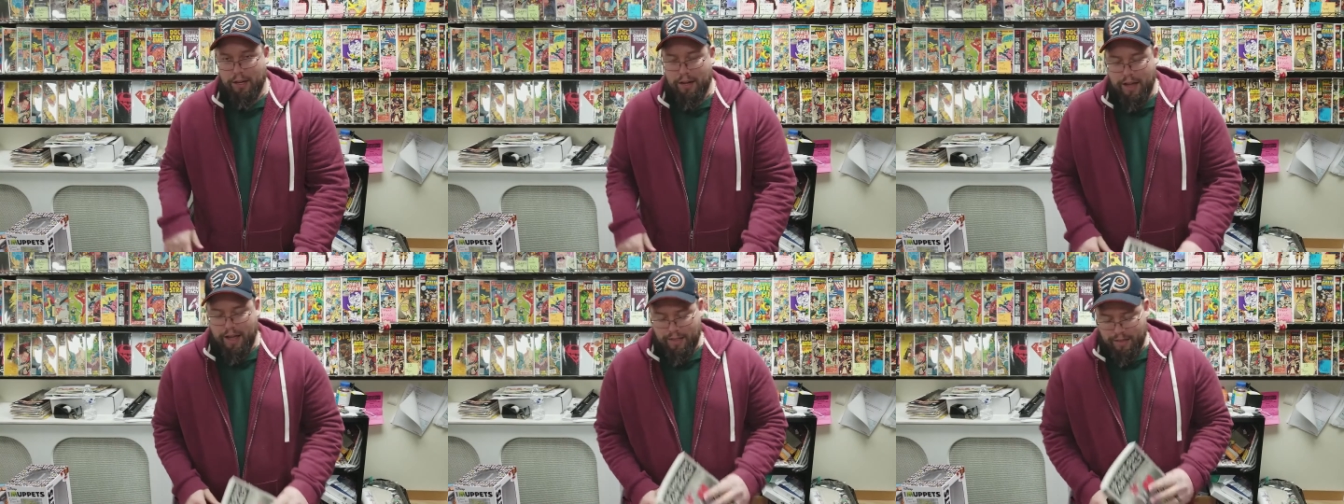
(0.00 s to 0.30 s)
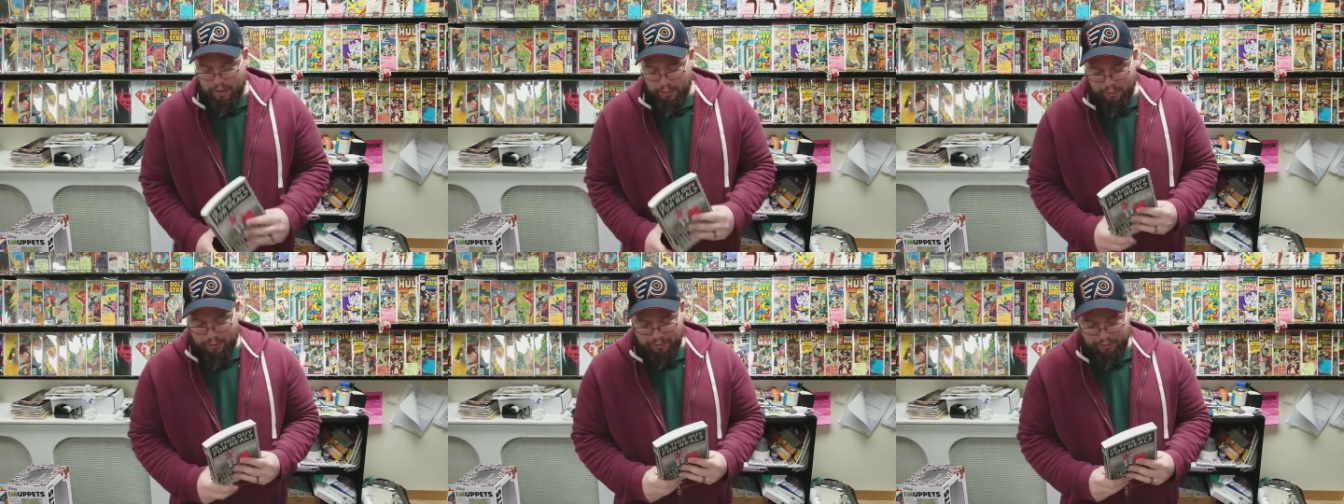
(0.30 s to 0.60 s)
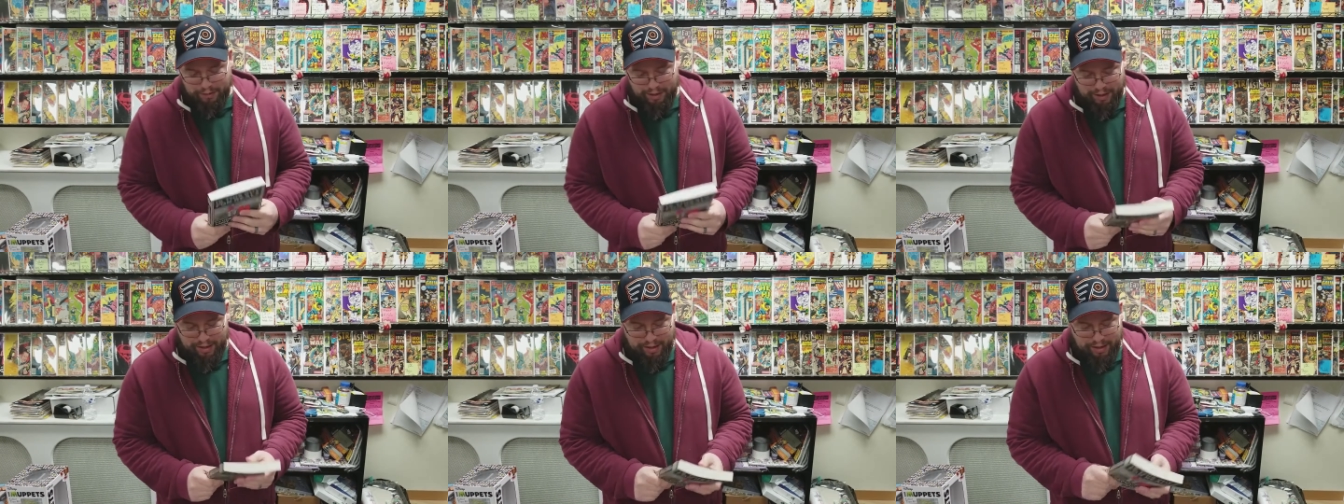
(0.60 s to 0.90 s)
And then we've
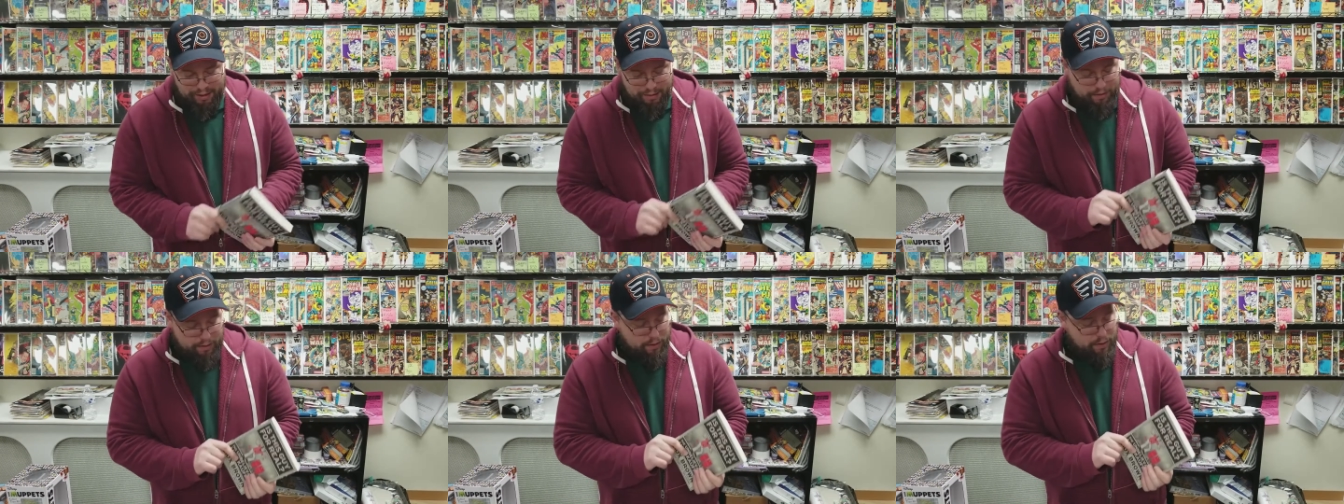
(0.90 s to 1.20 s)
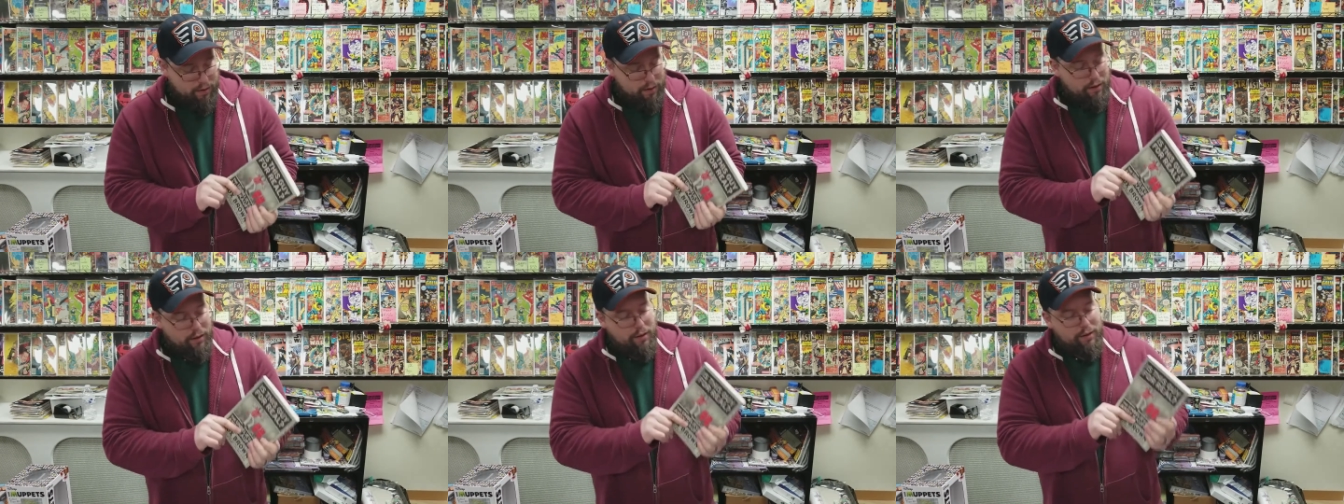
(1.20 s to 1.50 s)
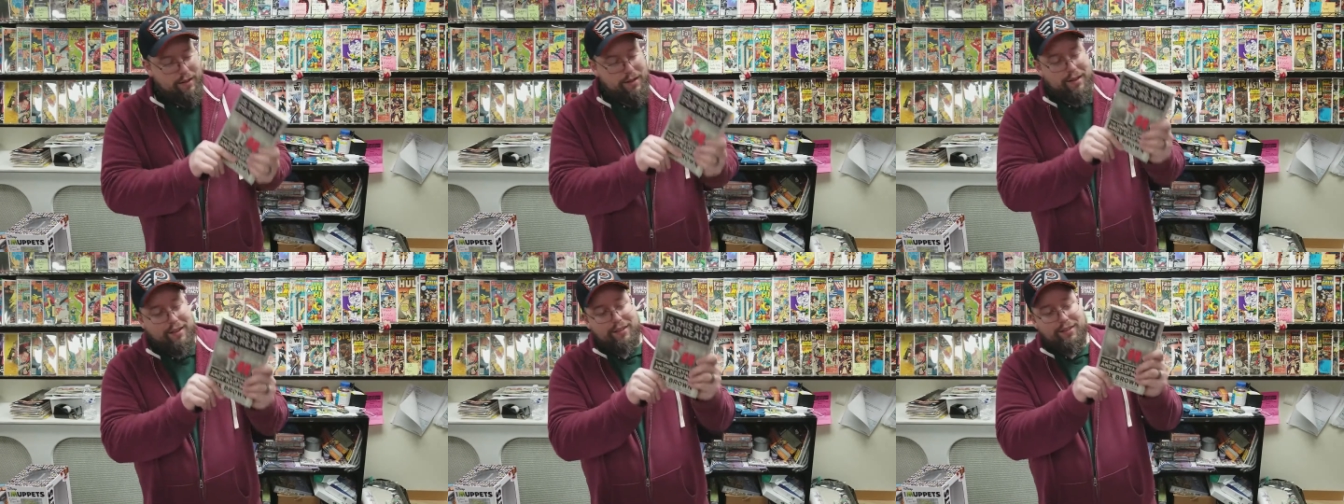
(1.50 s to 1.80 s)
got
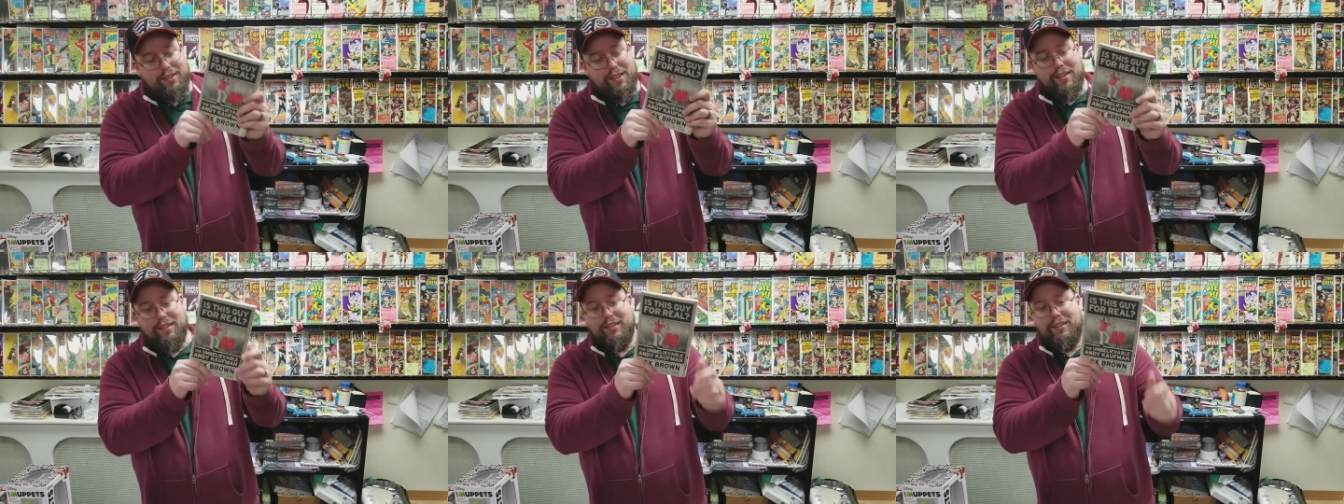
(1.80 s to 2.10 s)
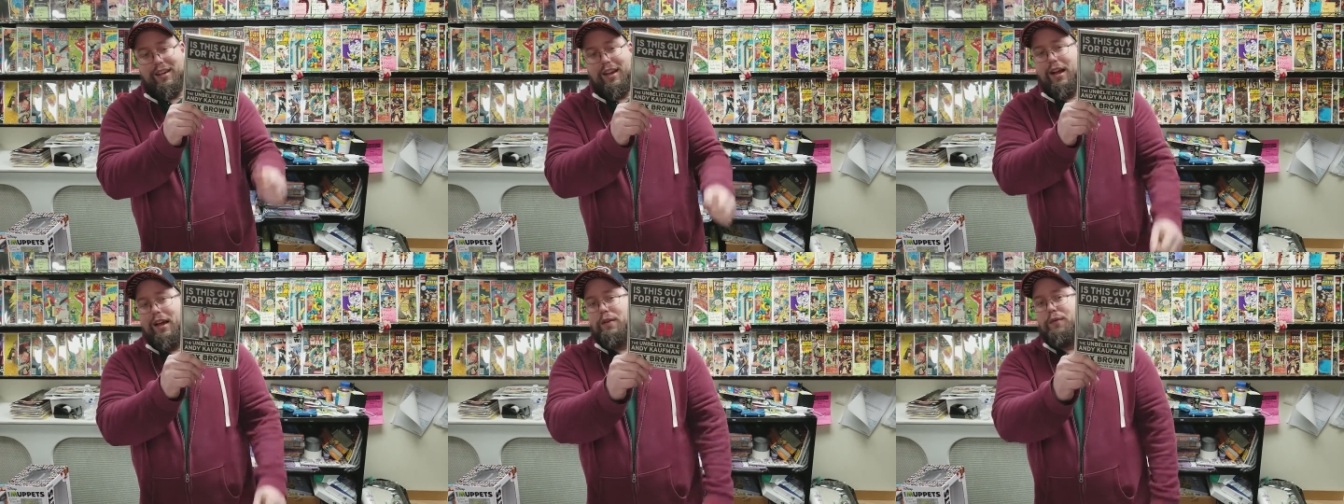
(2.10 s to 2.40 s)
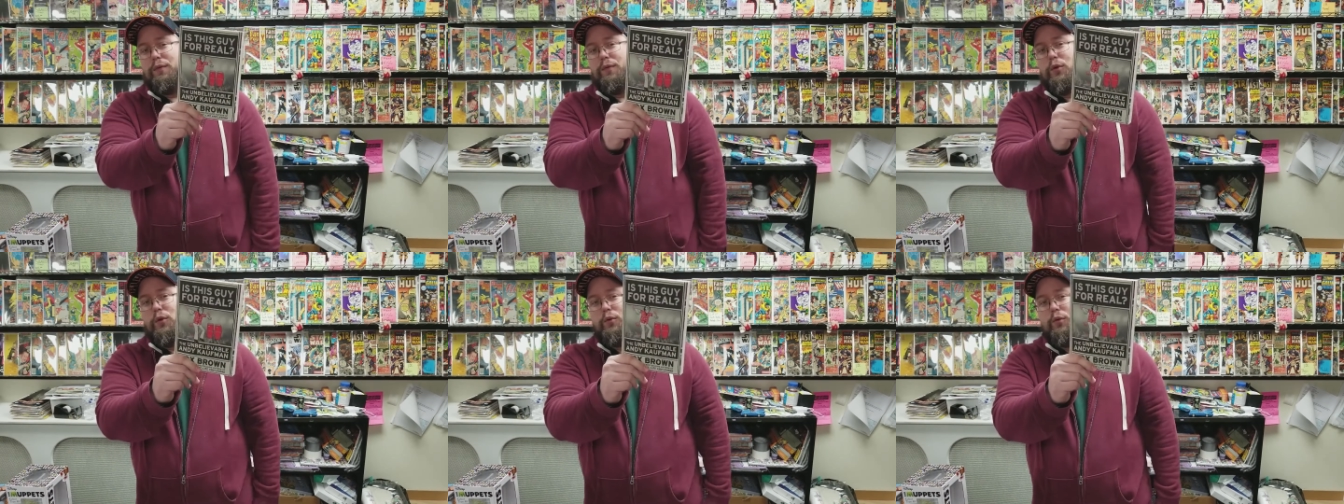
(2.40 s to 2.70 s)
Is This Guy
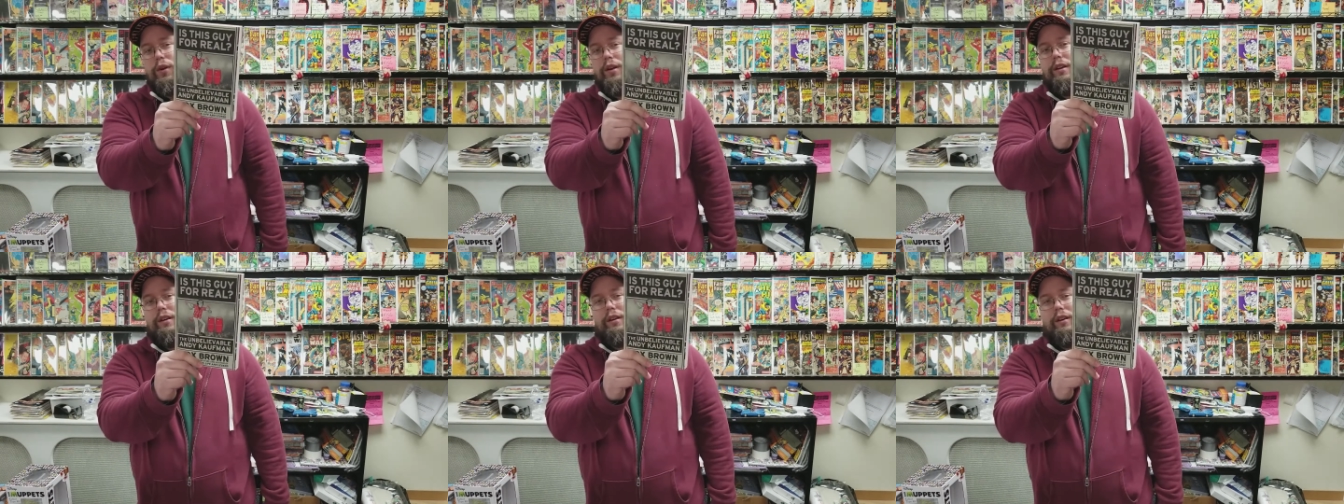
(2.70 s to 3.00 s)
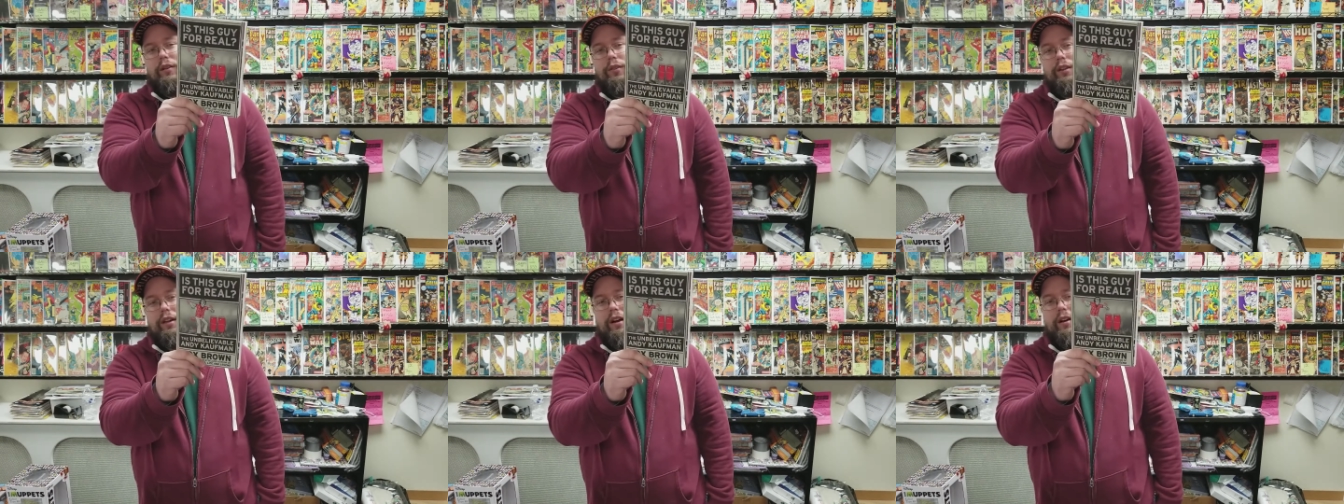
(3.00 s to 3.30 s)
For Real? The